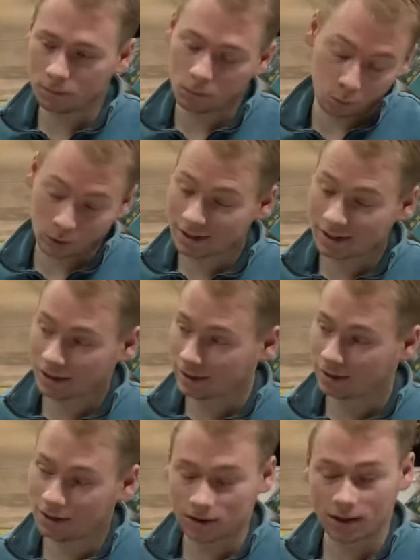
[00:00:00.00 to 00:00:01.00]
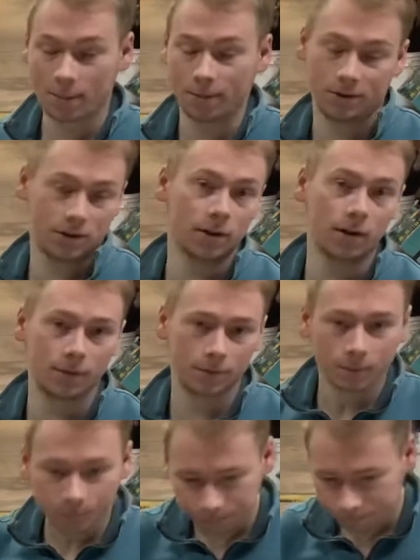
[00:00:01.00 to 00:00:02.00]
reselling this type of stuff.
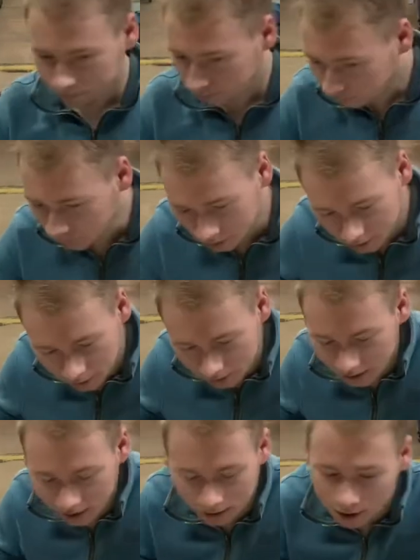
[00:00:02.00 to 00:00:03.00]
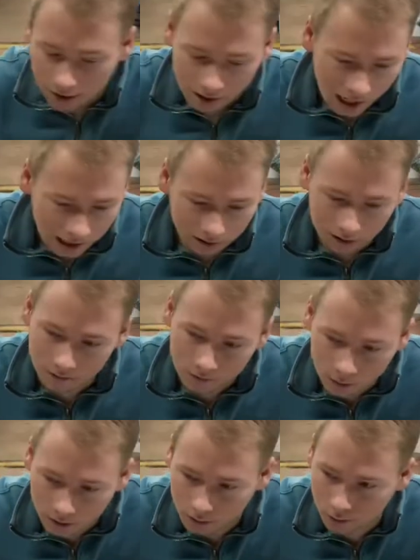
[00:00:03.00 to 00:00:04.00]
Now again, I love
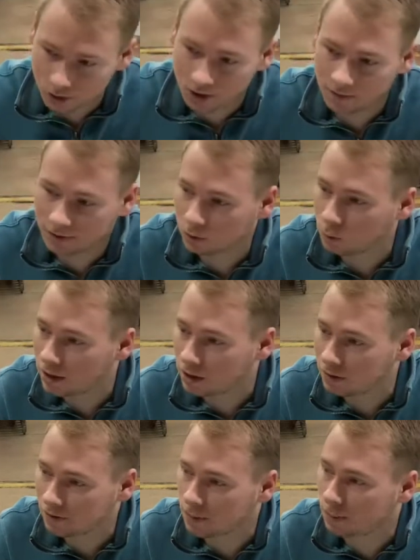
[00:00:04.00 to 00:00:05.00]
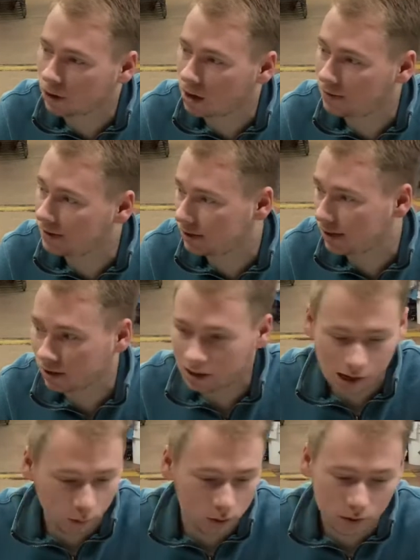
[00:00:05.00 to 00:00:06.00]
doing other stuff as well. If the profit's there, I
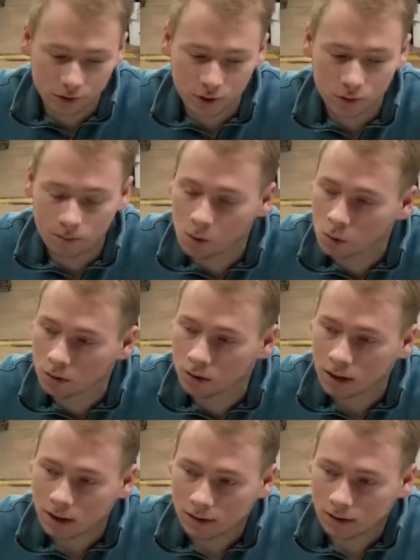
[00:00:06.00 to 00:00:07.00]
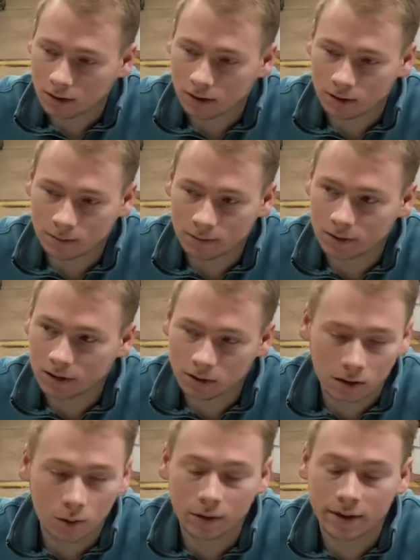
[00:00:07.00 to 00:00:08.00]
will do more
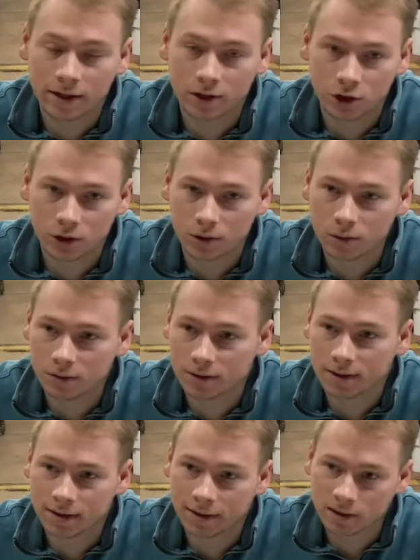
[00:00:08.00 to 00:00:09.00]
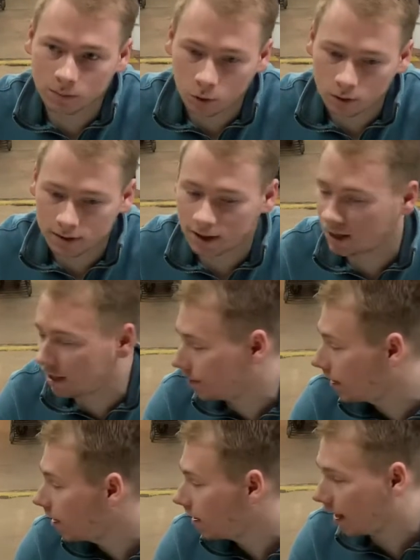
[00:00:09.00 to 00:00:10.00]
clothing and shoes. It takes more time.
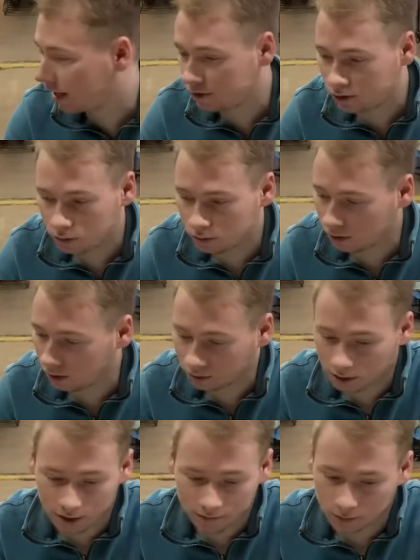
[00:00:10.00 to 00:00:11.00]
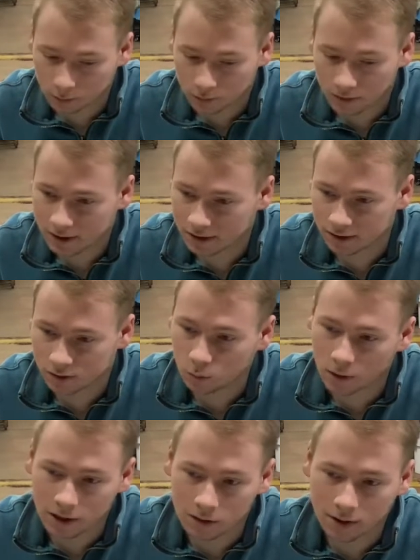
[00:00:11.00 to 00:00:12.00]
I do a lot of other things as
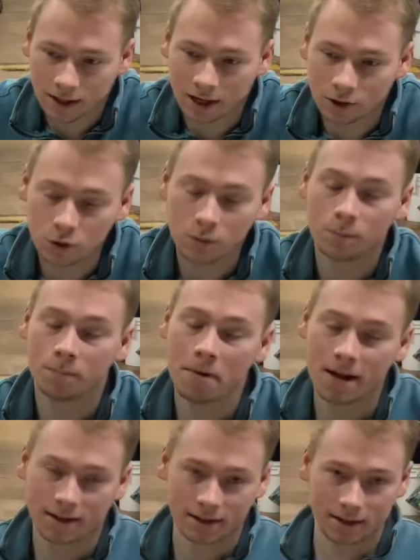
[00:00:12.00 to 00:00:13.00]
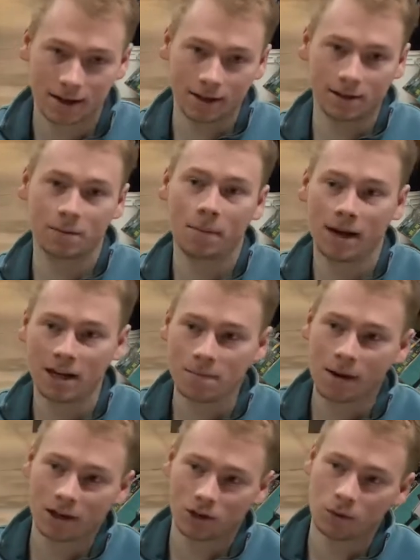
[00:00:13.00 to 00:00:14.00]
well, and I do mix things in my
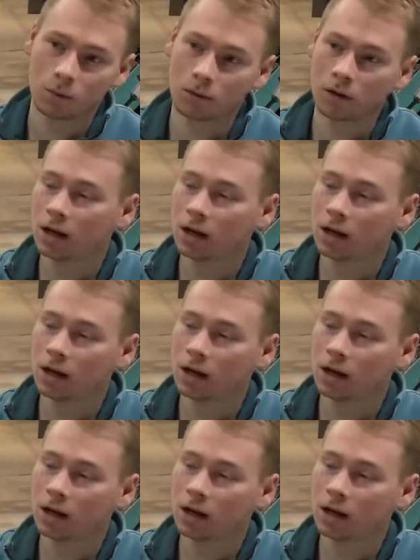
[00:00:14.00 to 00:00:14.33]
eBay store